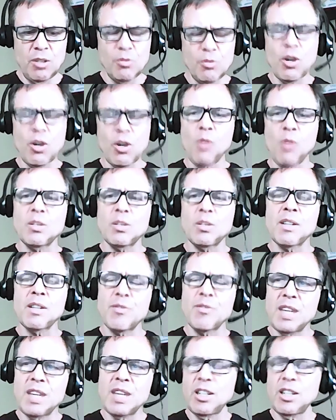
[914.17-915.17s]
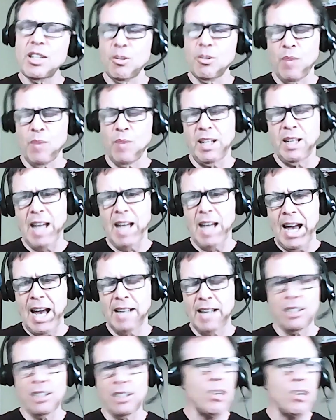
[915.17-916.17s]
Don't think your way into
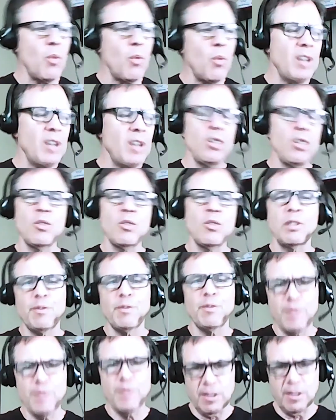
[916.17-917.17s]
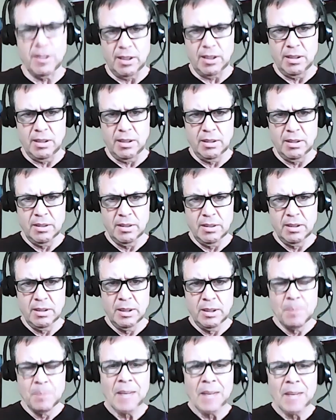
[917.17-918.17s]
acting. Don't wait till you're going to feel it
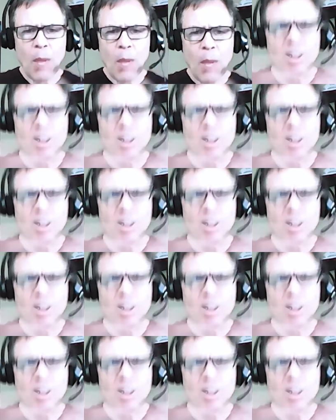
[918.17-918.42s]
I work in